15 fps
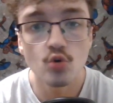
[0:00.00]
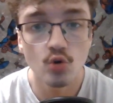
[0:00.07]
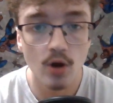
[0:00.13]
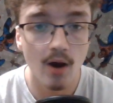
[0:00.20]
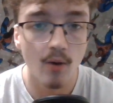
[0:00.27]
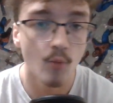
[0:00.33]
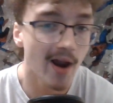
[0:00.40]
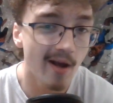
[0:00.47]

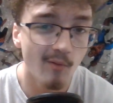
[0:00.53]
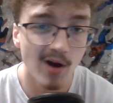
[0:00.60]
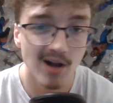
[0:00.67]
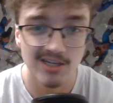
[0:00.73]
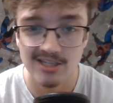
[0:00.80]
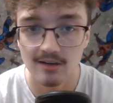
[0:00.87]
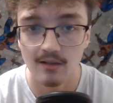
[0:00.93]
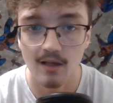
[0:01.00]
When I
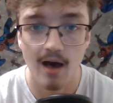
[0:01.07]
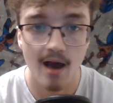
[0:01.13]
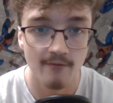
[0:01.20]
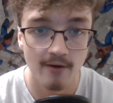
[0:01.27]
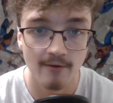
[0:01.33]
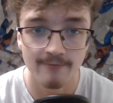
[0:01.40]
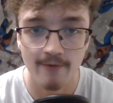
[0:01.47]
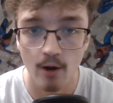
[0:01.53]
watched it live,
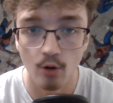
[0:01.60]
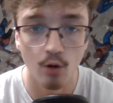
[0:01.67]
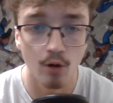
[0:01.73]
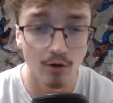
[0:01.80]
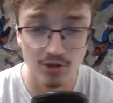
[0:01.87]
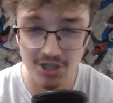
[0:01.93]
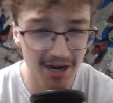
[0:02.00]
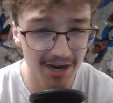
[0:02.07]
I felt,
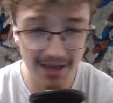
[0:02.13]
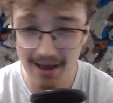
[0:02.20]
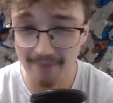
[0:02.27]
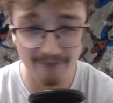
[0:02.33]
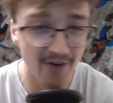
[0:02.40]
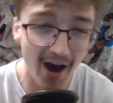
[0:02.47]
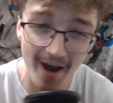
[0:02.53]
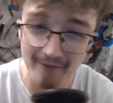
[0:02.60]
oh, JDM
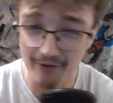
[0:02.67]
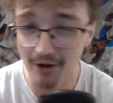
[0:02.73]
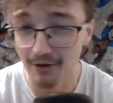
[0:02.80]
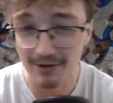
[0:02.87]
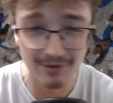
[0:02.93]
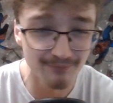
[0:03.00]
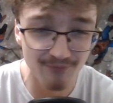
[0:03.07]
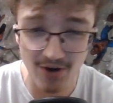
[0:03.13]
5-0,
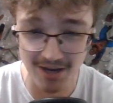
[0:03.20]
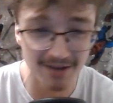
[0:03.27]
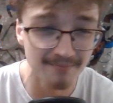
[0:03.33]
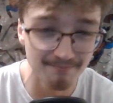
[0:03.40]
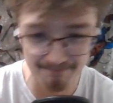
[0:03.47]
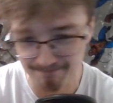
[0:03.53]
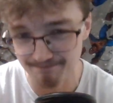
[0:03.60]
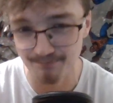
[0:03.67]
he
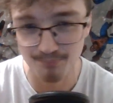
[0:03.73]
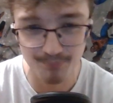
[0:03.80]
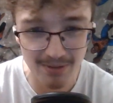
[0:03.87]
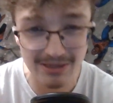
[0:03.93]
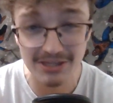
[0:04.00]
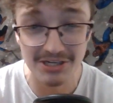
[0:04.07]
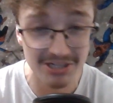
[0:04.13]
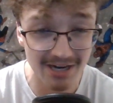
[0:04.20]
fucking
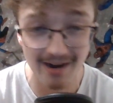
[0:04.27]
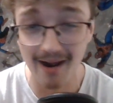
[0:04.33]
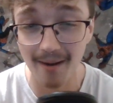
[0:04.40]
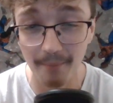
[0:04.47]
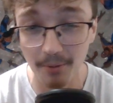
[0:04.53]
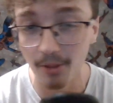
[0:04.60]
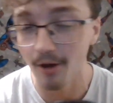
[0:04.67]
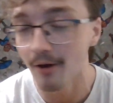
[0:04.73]
beat the shit out of
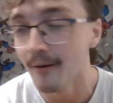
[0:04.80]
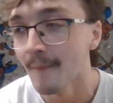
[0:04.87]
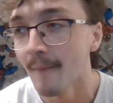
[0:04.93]
Bilal.